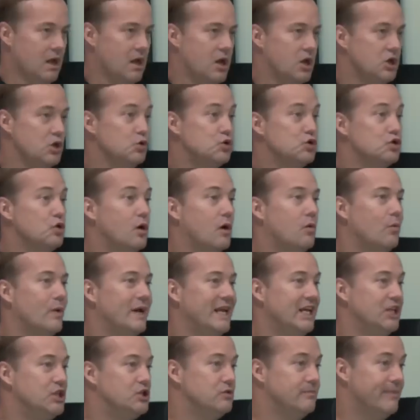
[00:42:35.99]
you start
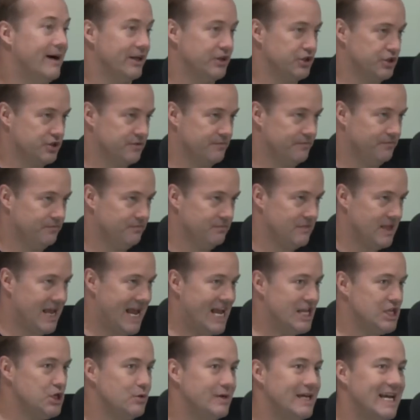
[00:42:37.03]
winning too much
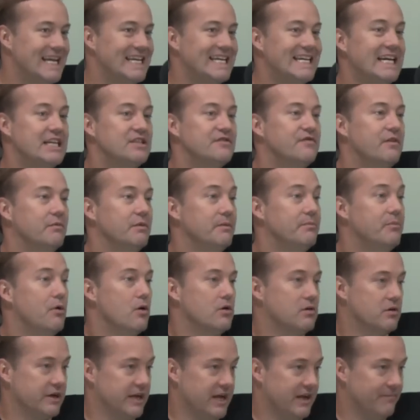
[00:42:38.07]
and you get kicked from the
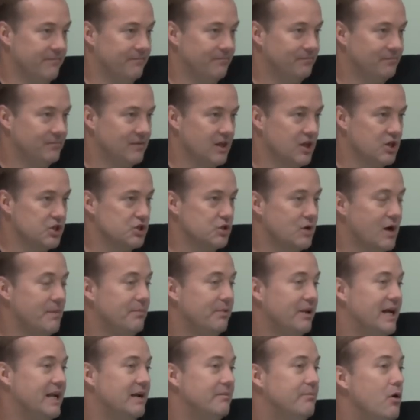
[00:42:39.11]
poker game. Yeah. So I
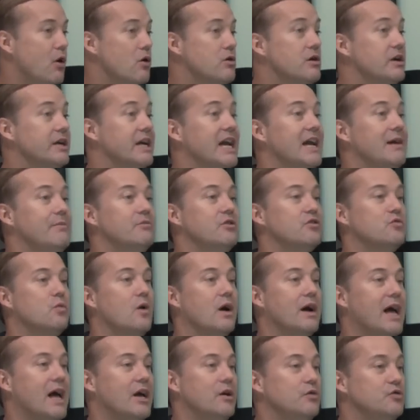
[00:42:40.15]
play in a poker game. There's one
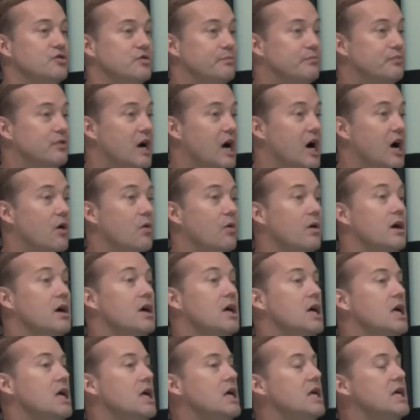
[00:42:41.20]
guy who's a pro.
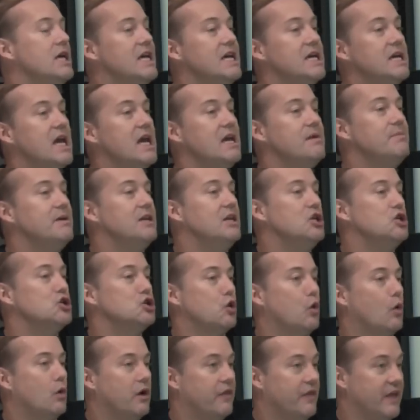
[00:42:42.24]
He came in, he
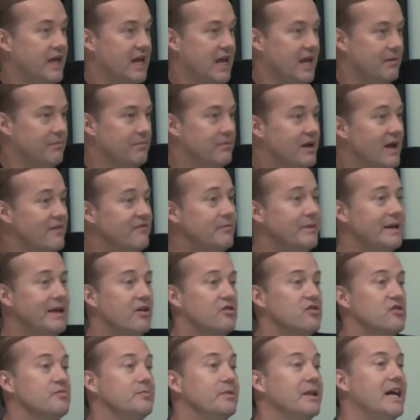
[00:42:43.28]
slaughtered the game. Everybody
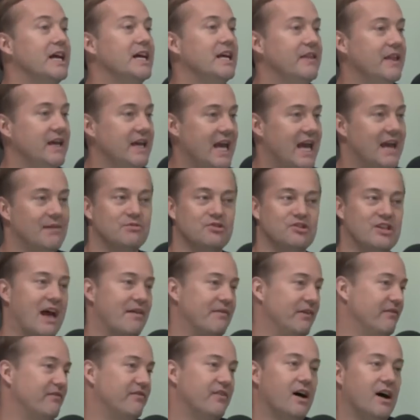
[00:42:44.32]
else is playing in the game, just
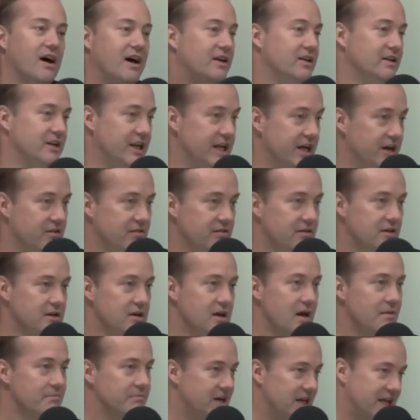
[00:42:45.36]
having fun, you know.
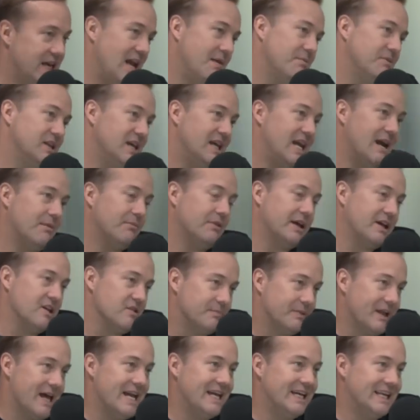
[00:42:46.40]
But he came in the game like he's
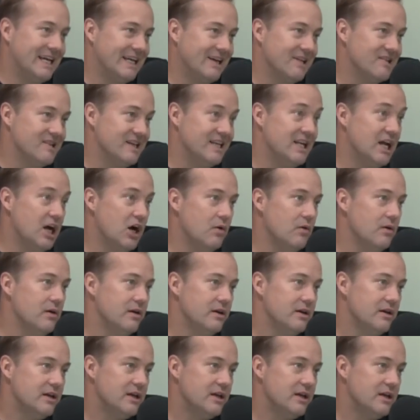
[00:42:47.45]
playing in a casino,